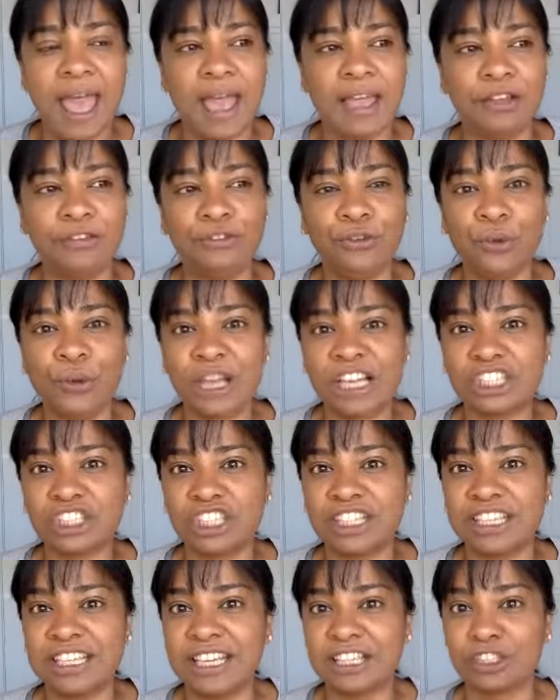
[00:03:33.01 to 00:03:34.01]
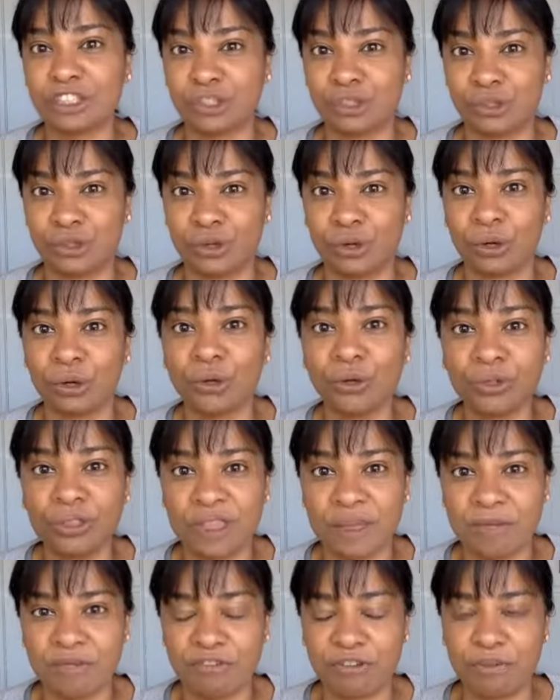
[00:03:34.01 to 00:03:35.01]
If you actually exclude
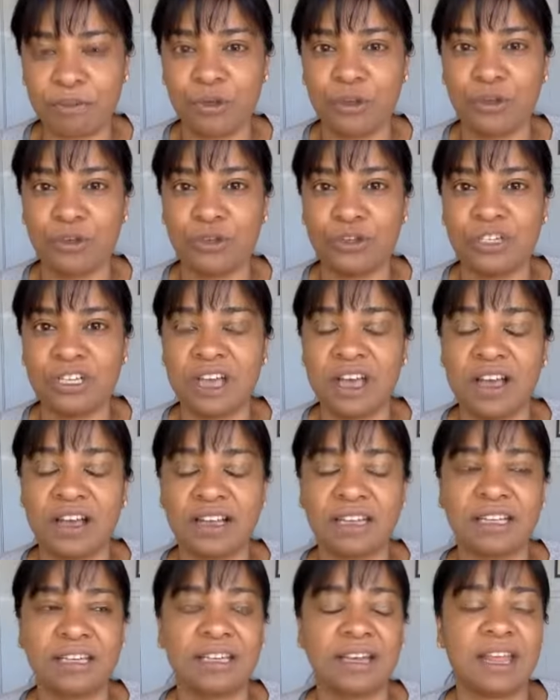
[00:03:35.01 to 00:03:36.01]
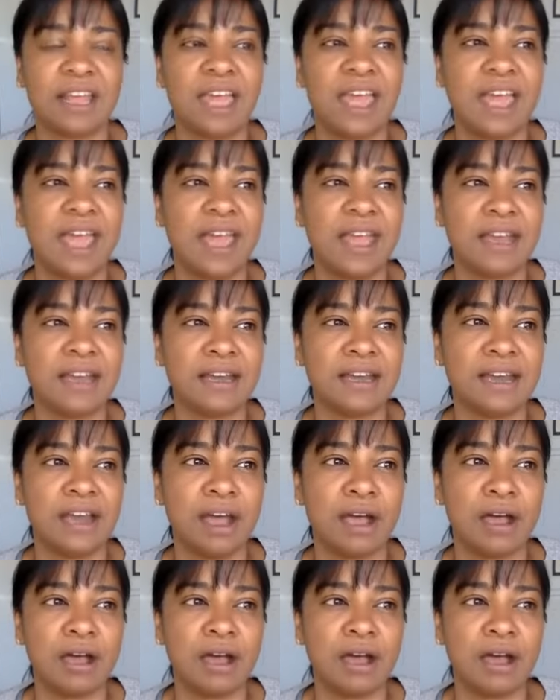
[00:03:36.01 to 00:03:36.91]
them from who you target and